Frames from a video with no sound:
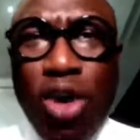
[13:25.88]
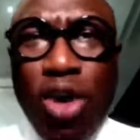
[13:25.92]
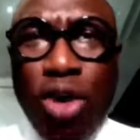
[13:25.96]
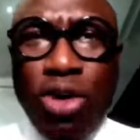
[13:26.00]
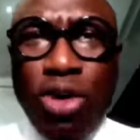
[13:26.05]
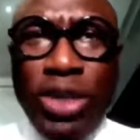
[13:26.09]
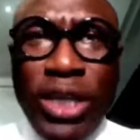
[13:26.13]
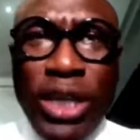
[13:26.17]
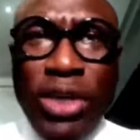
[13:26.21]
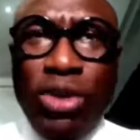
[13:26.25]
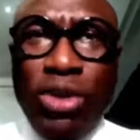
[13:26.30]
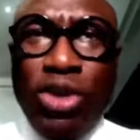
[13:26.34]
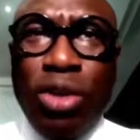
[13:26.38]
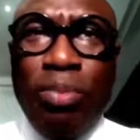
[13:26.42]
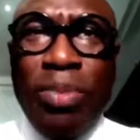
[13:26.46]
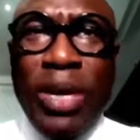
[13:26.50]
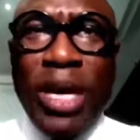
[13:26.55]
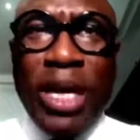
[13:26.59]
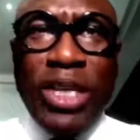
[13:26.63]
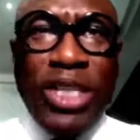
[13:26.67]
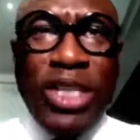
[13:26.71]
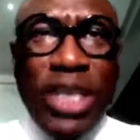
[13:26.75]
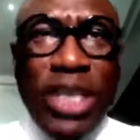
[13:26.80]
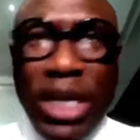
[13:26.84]
continue to be
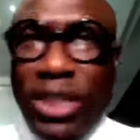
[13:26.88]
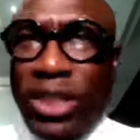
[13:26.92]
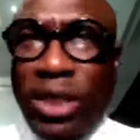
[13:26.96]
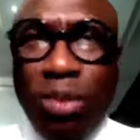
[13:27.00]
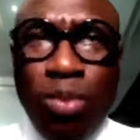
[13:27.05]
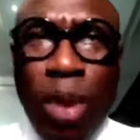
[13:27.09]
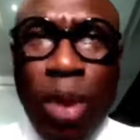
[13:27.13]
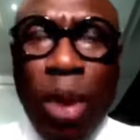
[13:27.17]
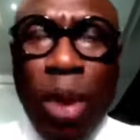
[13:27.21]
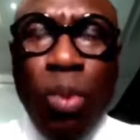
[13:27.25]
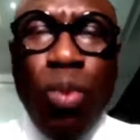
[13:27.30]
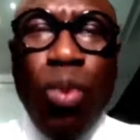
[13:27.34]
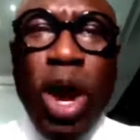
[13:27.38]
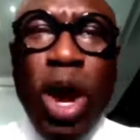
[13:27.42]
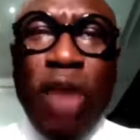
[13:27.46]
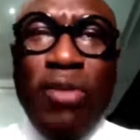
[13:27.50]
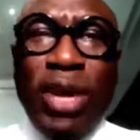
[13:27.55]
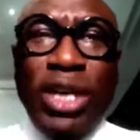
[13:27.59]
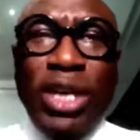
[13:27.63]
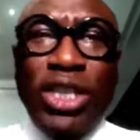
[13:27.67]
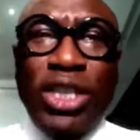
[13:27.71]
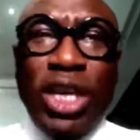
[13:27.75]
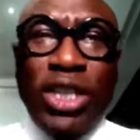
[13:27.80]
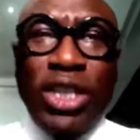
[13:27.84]
unjust and
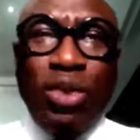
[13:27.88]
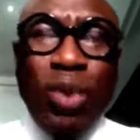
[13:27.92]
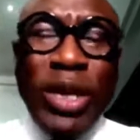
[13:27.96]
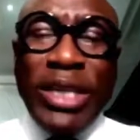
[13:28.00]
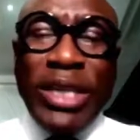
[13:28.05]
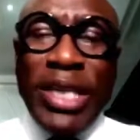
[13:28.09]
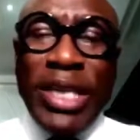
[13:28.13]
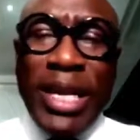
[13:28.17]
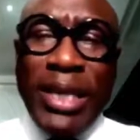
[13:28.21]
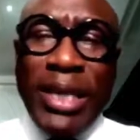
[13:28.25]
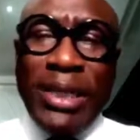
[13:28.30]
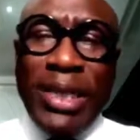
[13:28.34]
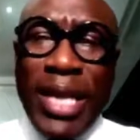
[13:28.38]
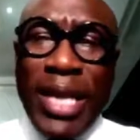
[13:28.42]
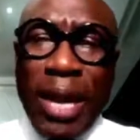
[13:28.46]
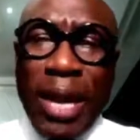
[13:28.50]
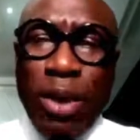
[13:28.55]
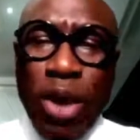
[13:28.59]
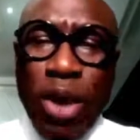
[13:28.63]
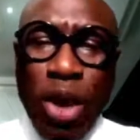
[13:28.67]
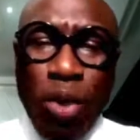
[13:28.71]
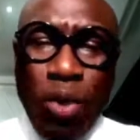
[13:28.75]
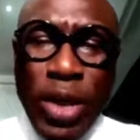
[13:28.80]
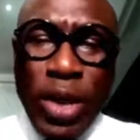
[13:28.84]
were unjust. We're saying to
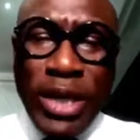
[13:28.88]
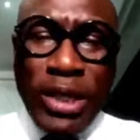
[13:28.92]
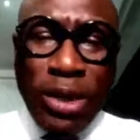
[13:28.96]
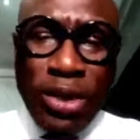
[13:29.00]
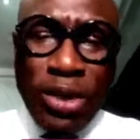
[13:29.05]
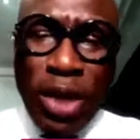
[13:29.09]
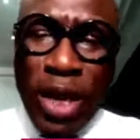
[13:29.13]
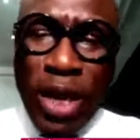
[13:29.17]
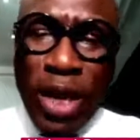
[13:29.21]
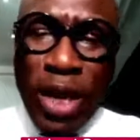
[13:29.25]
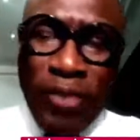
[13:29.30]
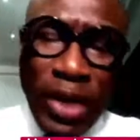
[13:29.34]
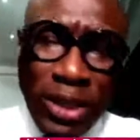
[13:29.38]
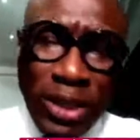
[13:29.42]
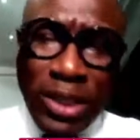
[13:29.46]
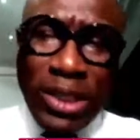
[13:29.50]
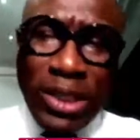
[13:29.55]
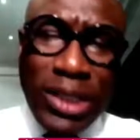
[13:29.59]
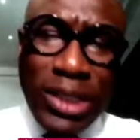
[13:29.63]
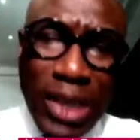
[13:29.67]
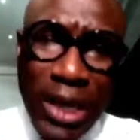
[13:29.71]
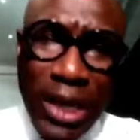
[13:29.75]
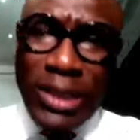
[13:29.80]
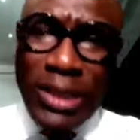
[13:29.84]
the
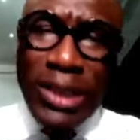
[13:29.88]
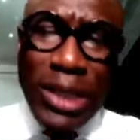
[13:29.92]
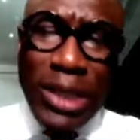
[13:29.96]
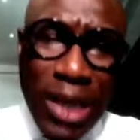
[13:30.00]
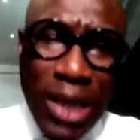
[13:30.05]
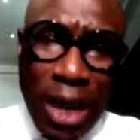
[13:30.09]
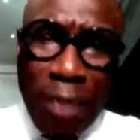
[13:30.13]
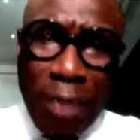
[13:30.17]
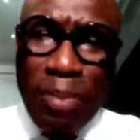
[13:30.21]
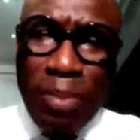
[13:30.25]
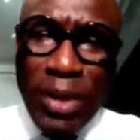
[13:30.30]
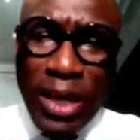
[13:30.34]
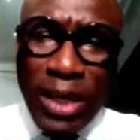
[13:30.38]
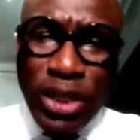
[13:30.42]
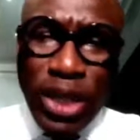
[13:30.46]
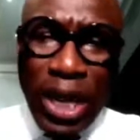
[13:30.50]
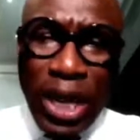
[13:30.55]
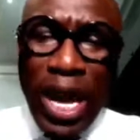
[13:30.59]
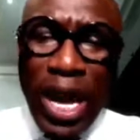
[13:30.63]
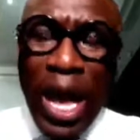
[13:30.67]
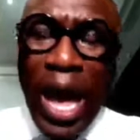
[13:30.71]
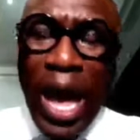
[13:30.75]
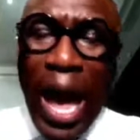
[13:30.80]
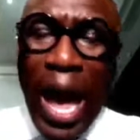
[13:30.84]
investors are saying to the companies,
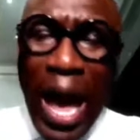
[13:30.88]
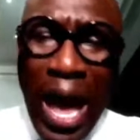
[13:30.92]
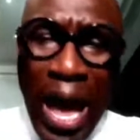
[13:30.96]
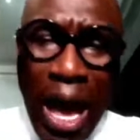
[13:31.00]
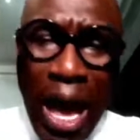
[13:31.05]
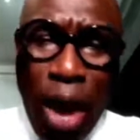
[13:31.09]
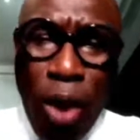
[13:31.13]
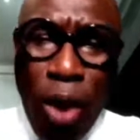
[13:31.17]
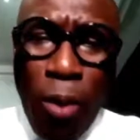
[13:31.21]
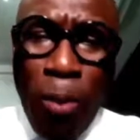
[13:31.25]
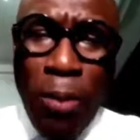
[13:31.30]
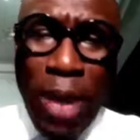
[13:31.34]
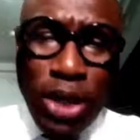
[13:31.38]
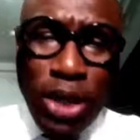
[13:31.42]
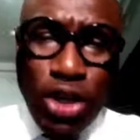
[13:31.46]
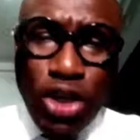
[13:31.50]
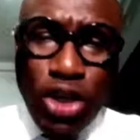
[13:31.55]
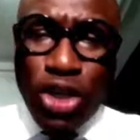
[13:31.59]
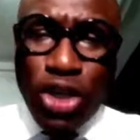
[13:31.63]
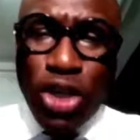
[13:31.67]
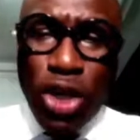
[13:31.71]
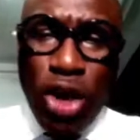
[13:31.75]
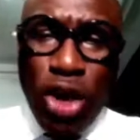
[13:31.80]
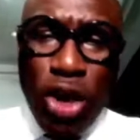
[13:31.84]
gentlemen, how
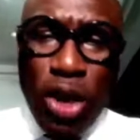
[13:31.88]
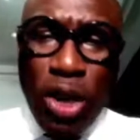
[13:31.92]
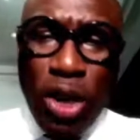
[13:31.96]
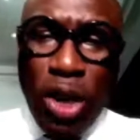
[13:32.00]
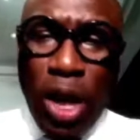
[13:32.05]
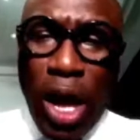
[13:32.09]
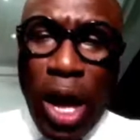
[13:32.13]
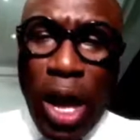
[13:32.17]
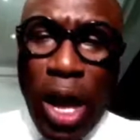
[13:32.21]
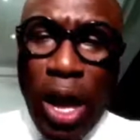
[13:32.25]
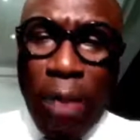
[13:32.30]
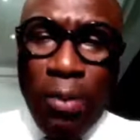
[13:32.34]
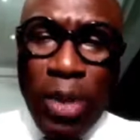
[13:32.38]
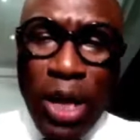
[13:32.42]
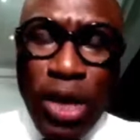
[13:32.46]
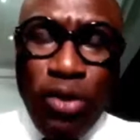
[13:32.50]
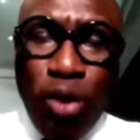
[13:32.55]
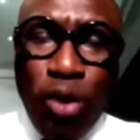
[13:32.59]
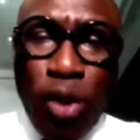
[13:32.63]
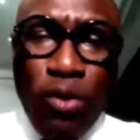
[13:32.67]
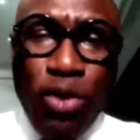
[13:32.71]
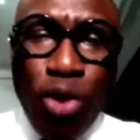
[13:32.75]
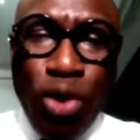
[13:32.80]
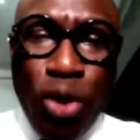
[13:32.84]
much
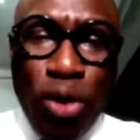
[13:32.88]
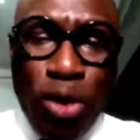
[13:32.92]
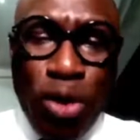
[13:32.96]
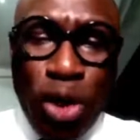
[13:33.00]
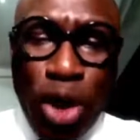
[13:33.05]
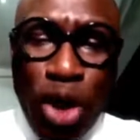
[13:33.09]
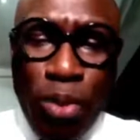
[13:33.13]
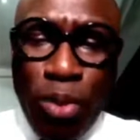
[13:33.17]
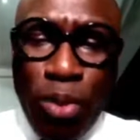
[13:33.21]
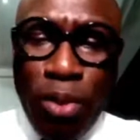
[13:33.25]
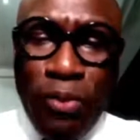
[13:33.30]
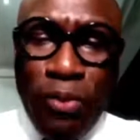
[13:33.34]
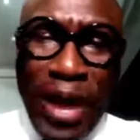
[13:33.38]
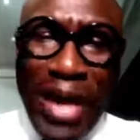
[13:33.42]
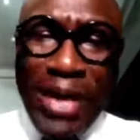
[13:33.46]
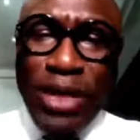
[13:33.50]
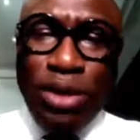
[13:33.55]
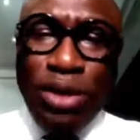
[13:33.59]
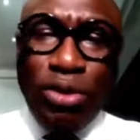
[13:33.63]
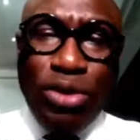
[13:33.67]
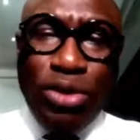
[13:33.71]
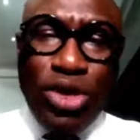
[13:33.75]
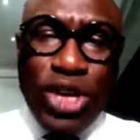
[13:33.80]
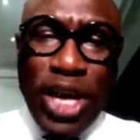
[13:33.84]
of your global
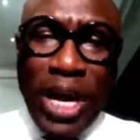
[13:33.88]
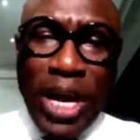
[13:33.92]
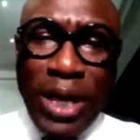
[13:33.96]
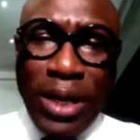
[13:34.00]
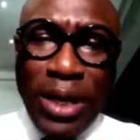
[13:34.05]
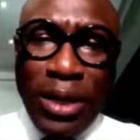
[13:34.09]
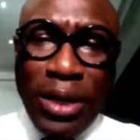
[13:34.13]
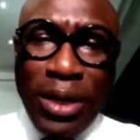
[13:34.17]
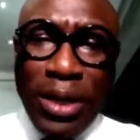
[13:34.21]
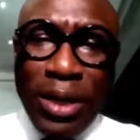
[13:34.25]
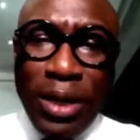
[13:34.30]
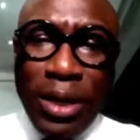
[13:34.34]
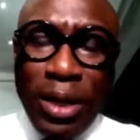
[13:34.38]
value chain